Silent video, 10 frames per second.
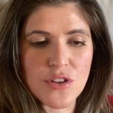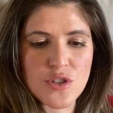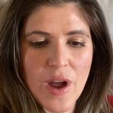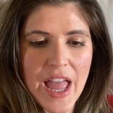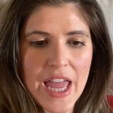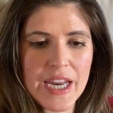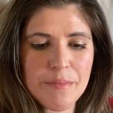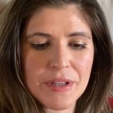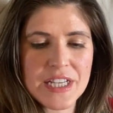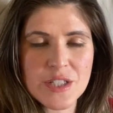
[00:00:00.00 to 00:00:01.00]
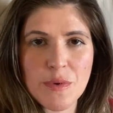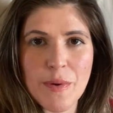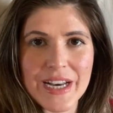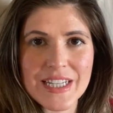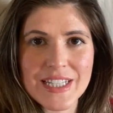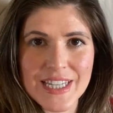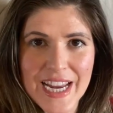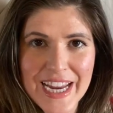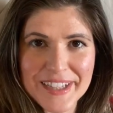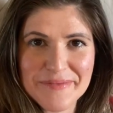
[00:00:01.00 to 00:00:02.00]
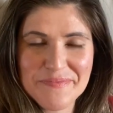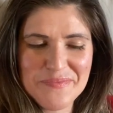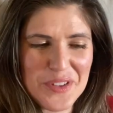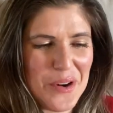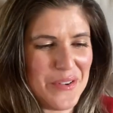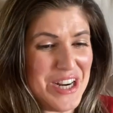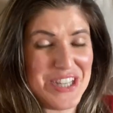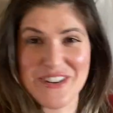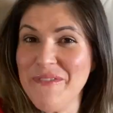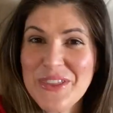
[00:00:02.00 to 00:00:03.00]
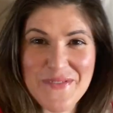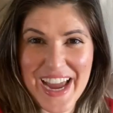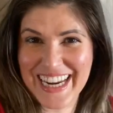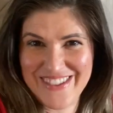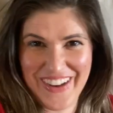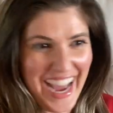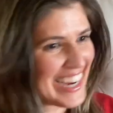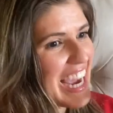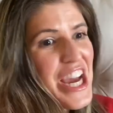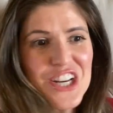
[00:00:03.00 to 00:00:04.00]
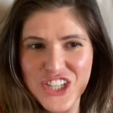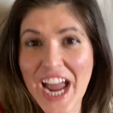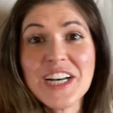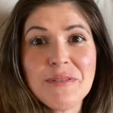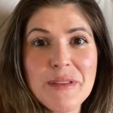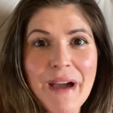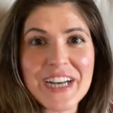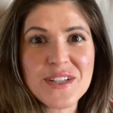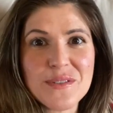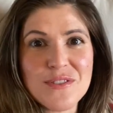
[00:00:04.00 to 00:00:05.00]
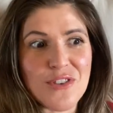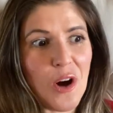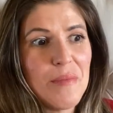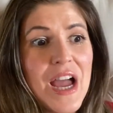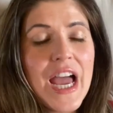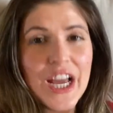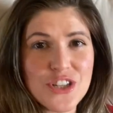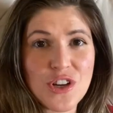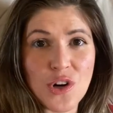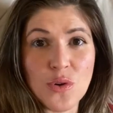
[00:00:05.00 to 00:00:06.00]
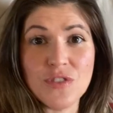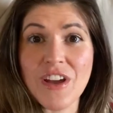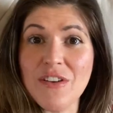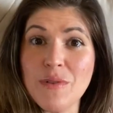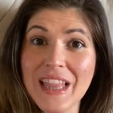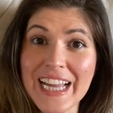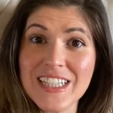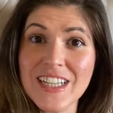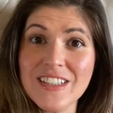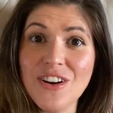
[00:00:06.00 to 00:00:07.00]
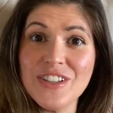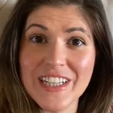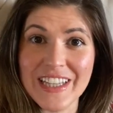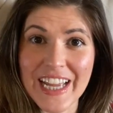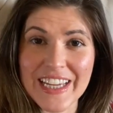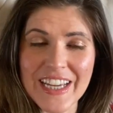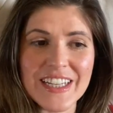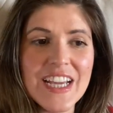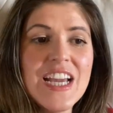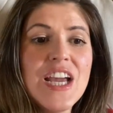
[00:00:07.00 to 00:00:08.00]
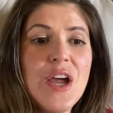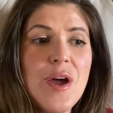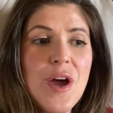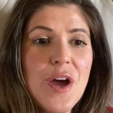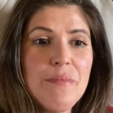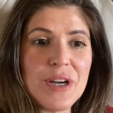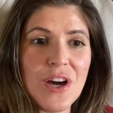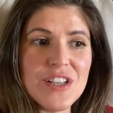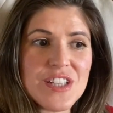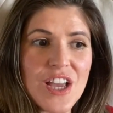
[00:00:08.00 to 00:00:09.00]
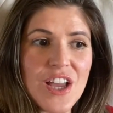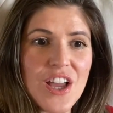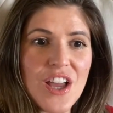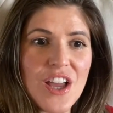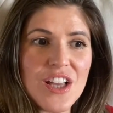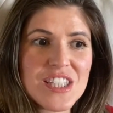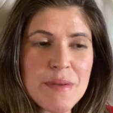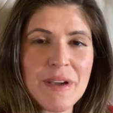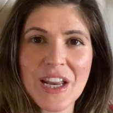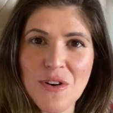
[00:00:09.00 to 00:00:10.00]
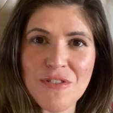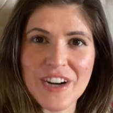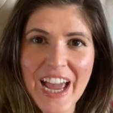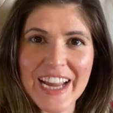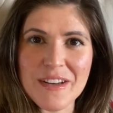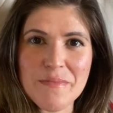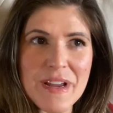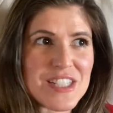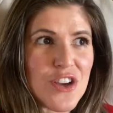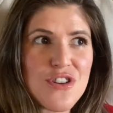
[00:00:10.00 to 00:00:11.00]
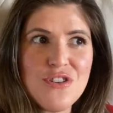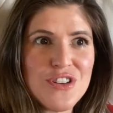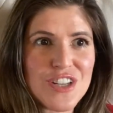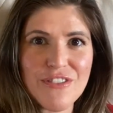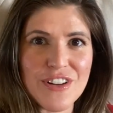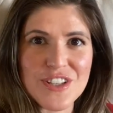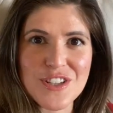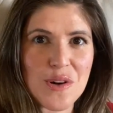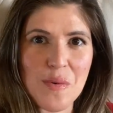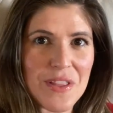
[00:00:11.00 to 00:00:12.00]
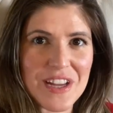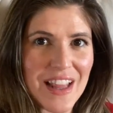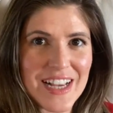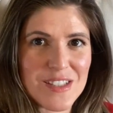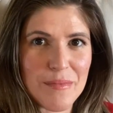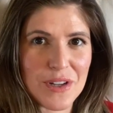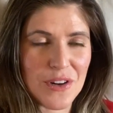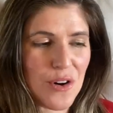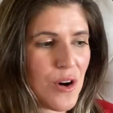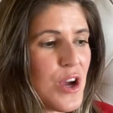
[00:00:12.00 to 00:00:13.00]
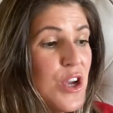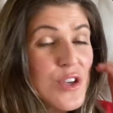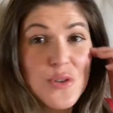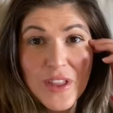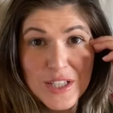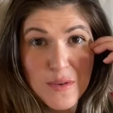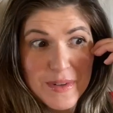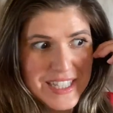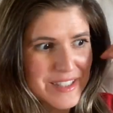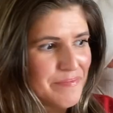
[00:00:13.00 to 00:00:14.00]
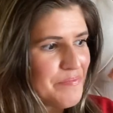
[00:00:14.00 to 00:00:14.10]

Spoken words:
So any place that we went to stay, we stripped the bedding back, checked where the mattress was from, and took a note of it if we liked it or didn't like it. Because sleeping in it overnight makes a huge difference to know whether you like something or not. So that's what we did.